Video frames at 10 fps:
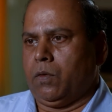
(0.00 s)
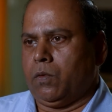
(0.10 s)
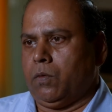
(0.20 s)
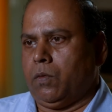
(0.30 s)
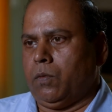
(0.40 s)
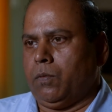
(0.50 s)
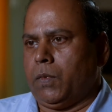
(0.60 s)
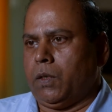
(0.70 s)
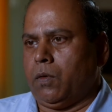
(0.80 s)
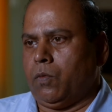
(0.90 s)
So,
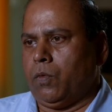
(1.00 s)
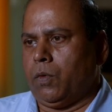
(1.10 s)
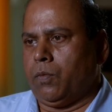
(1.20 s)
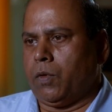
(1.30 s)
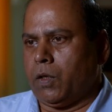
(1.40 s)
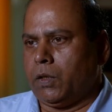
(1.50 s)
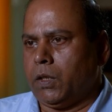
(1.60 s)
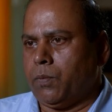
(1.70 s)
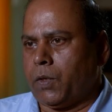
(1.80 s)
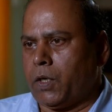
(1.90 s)
uh, for
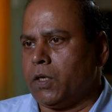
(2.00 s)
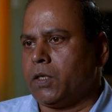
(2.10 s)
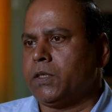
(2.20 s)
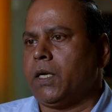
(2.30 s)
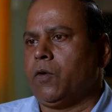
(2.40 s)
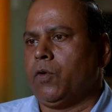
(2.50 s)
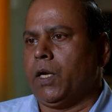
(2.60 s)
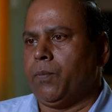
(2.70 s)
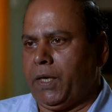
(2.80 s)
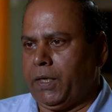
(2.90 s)
the products that we
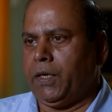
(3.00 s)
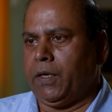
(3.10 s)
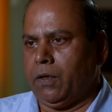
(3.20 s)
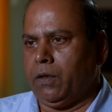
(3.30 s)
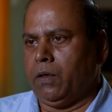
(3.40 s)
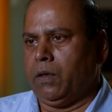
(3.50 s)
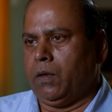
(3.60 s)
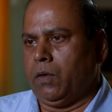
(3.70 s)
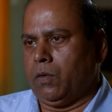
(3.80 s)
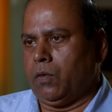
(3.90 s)
are making here,
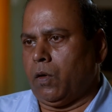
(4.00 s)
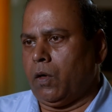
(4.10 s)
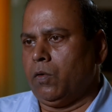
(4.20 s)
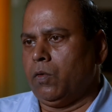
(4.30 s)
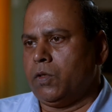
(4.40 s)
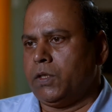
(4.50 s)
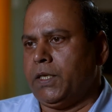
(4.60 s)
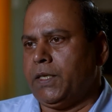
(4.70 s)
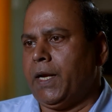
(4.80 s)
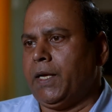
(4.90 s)
all those
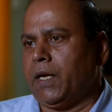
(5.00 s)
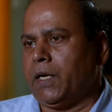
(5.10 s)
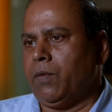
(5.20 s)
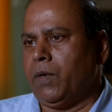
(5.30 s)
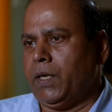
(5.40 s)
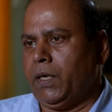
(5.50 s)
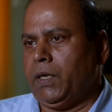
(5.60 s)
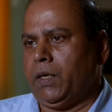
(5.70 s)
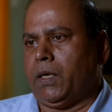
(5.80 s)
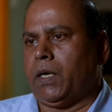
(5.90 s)
design
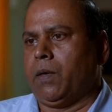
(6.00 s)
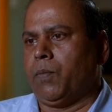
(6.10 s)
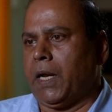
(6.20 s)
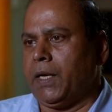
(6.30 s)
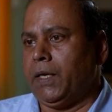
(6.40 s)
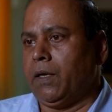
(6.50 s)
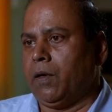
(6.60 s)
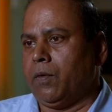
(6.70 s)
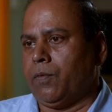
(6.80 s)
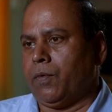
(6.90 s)
activity and planning
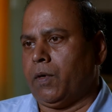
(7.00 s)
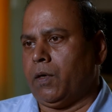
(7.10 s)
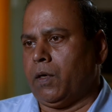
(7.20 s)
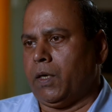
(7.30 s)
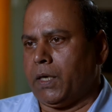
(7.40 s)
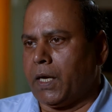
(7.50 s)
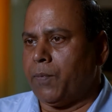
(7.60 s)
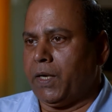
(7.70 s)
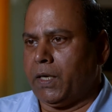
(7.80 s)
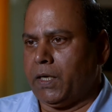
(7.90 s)
of uh,
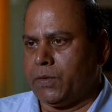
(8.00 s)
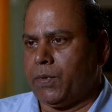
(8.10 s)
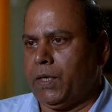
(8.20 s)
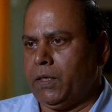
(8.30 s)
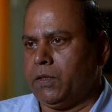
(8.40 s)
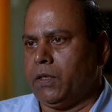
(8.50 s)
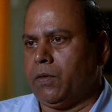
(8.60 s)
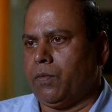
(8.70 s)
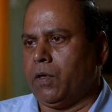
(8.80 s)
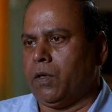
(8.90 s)
capital
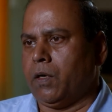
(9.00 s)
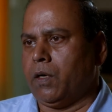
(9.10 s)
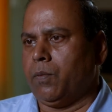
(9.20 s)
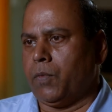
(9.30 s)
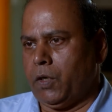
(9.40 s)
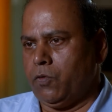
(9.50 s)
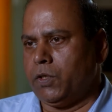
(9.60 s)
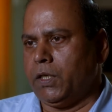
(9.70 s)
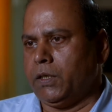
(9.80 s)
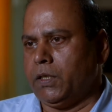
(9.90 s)
expenditure for uh,
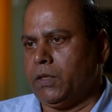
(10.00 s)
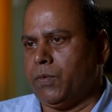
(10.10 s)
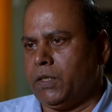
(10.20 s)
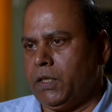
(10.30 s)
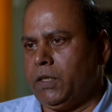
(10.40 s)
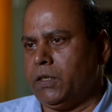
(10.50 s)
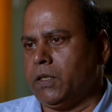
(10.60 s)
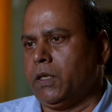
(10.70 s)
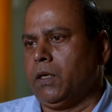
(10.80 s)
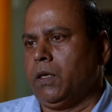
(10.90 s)
producing these machines
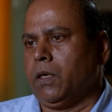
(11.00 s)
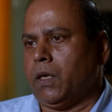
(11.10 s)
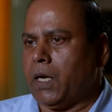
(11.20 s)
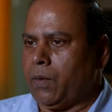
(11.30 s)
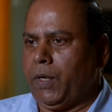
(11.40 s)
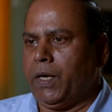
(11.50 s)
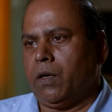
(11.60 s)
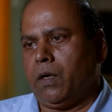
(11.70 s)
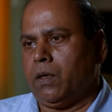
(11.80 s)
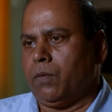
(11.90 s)
are being
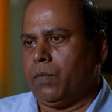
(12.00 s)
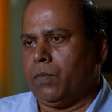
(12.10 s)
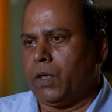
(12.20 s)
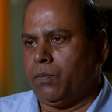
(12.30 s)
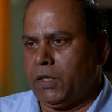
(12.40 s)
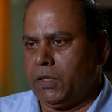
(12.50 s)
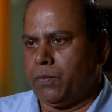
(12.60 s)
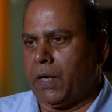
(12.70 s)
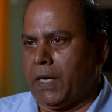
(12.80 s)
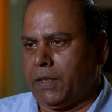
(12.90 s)
done from this
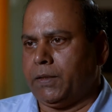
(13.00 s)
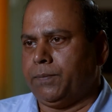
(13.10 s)
plant.